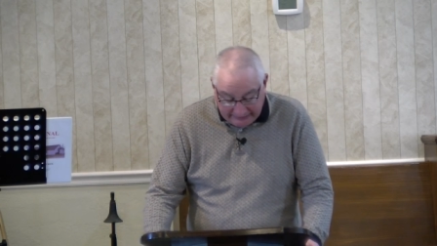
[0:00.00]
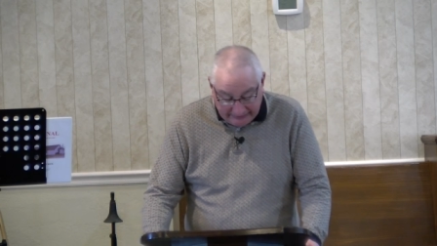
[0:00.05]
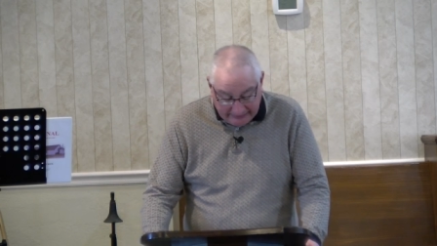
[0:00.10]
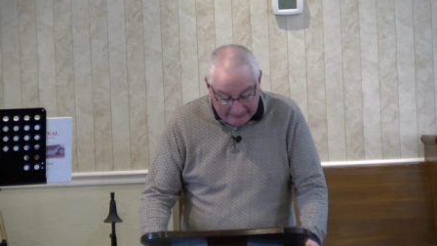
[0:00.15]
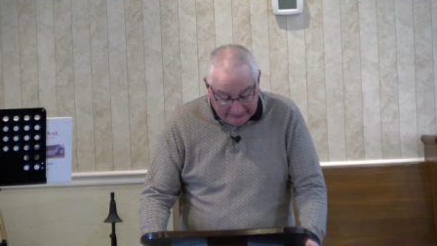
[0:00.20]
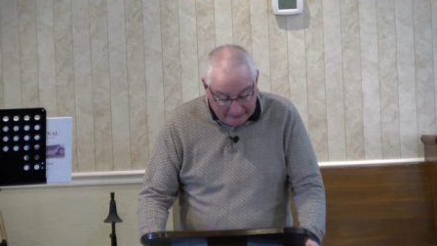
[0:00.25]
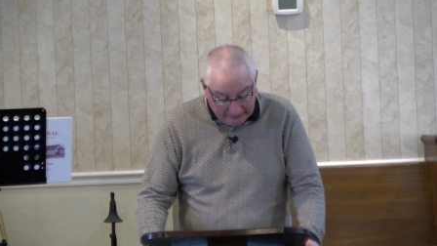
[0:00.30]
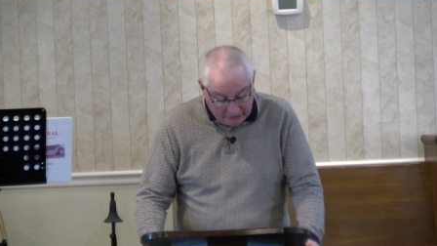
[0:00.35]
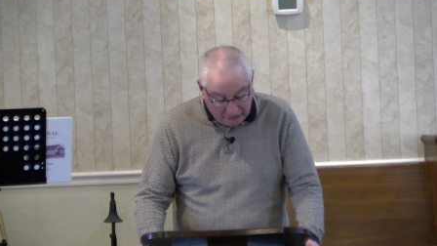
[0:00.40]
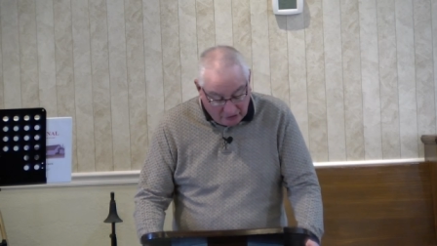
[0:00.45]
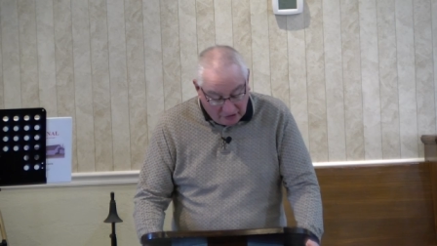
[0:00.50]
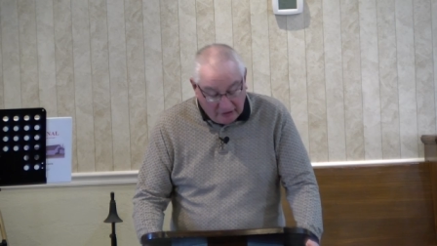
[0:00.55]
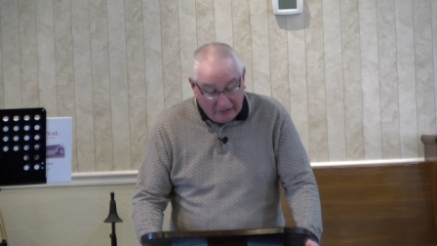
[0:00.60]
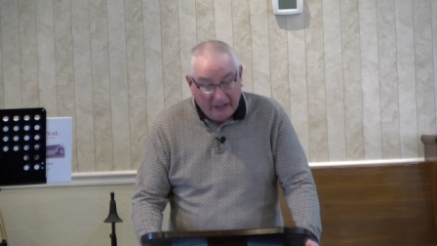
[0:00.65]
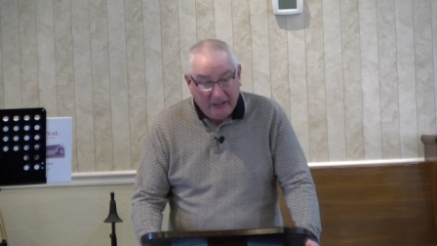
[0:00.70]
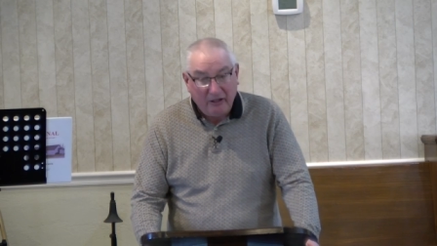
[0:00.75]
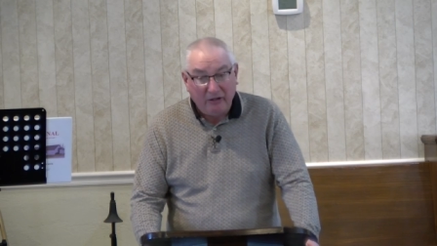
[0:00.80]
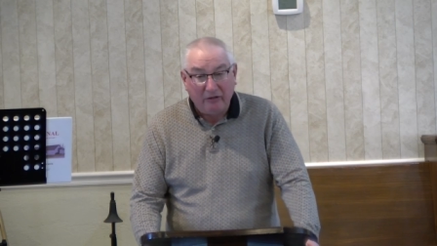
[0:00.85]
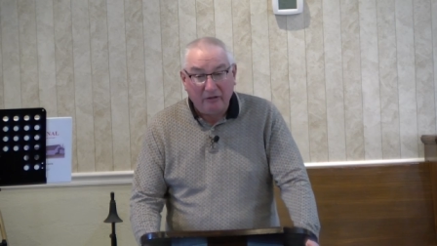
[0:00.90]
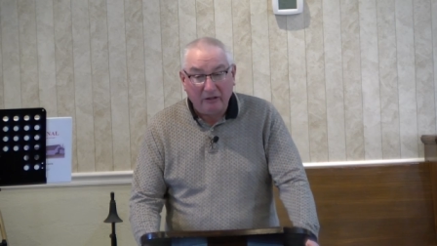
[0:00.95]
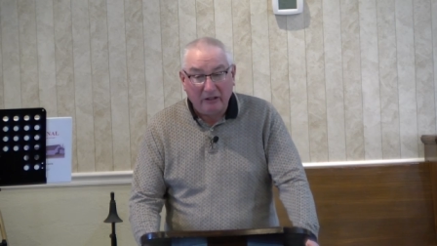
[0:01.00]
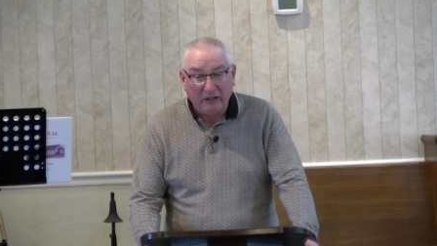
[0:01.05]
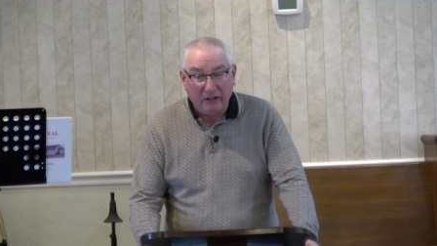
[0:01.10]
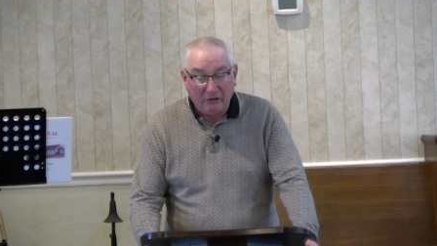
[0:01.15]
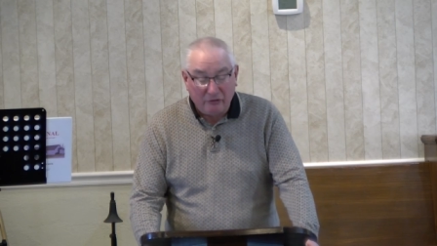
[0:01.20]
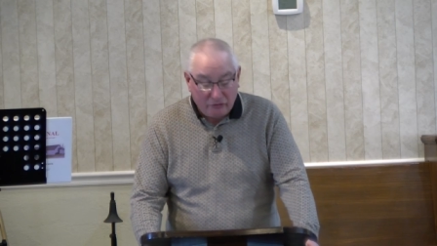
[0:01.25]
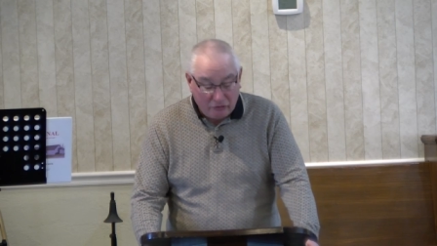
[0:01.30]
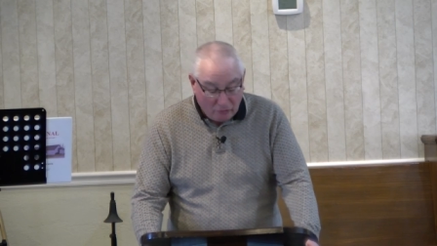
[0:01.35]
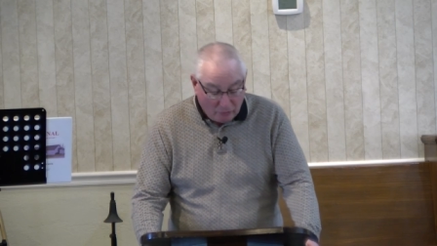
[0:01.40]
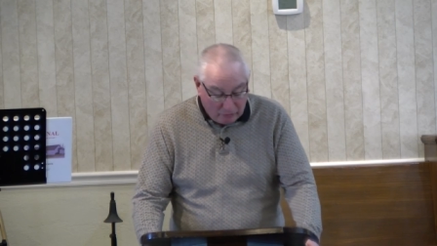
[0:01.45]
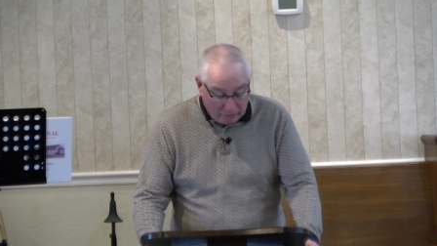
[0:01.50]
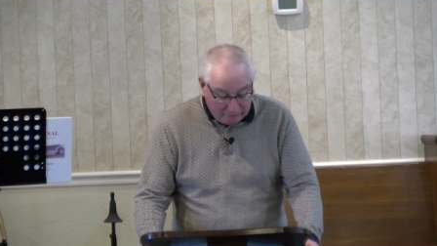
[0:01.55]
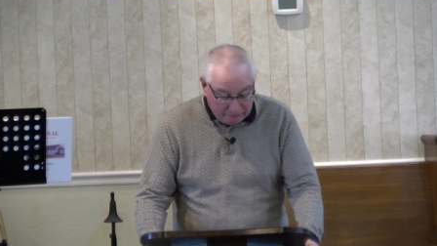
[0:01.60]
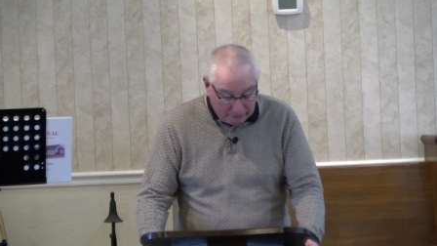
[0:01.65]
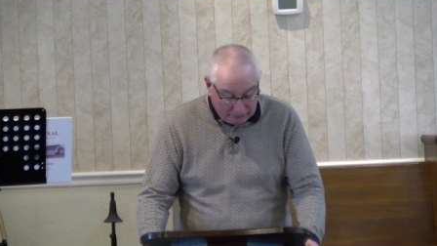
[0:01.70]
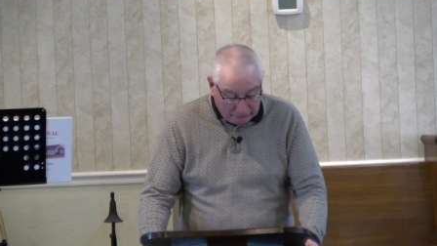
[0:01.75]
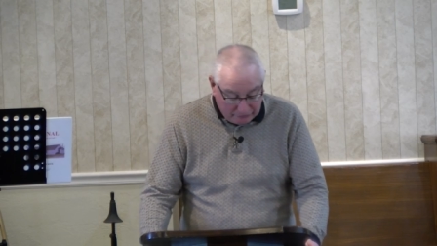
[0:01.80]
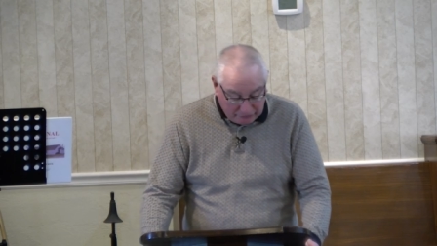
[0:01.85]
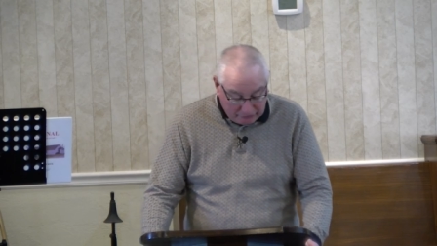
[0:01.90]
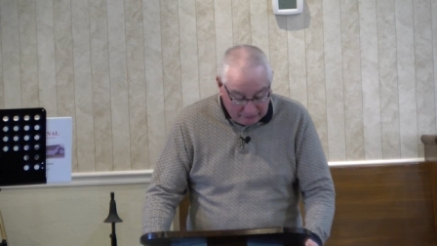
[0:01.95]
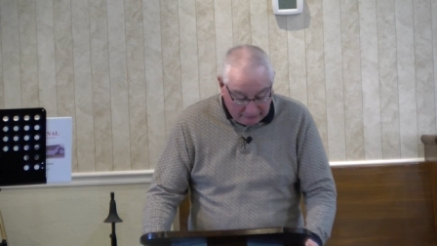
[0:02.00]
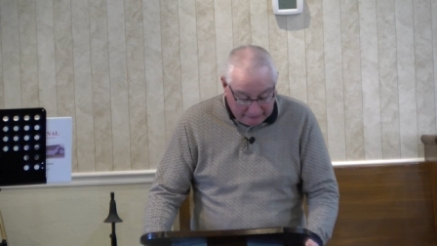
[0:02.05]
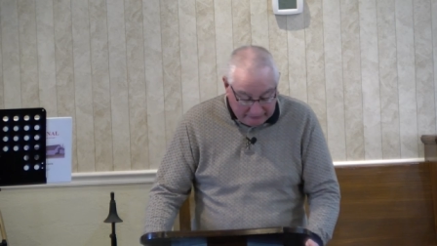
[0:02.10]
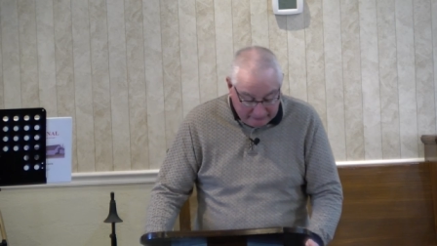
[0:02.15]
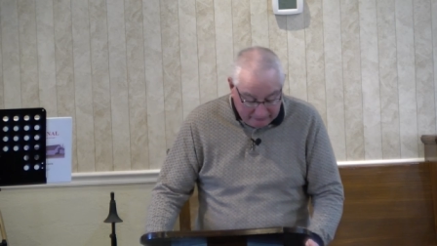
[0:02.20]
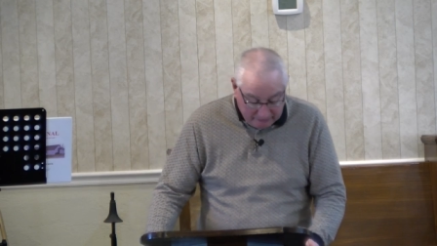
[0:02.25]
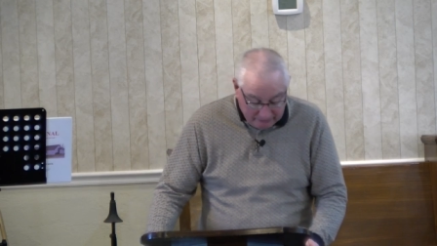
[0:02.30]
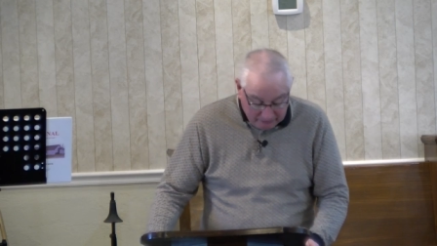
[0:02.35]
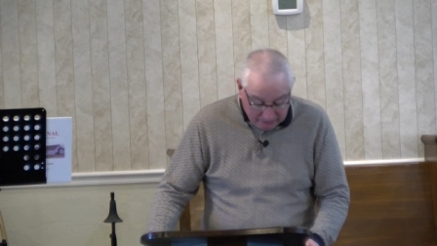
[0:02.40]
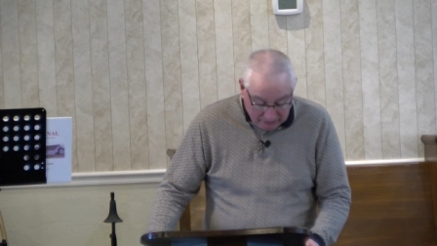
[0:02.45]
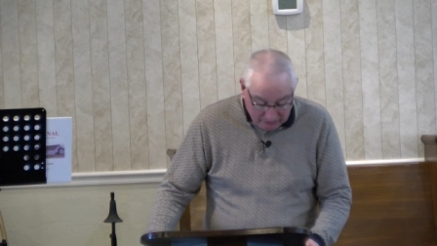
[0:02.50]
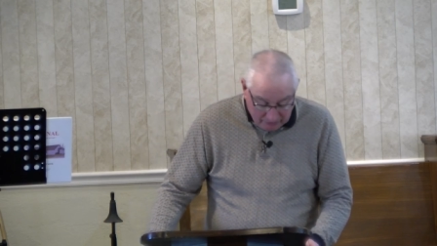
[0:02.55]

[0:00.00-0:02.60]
again. It's a little, little short verse there.